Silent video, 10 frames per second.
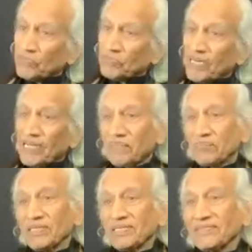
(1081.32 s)
in deep
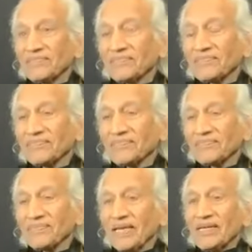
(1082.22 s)
sleep.
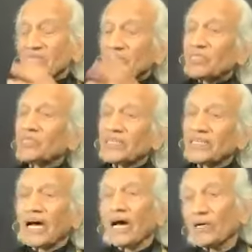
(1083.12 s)

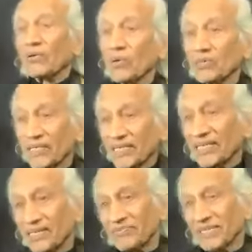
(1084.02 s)
Children are
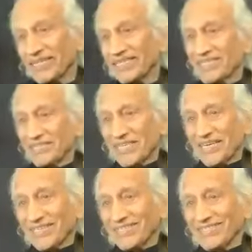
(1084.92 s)
already living
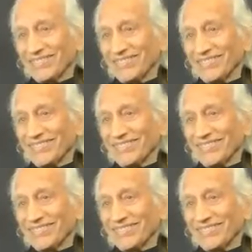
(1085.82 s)
in there.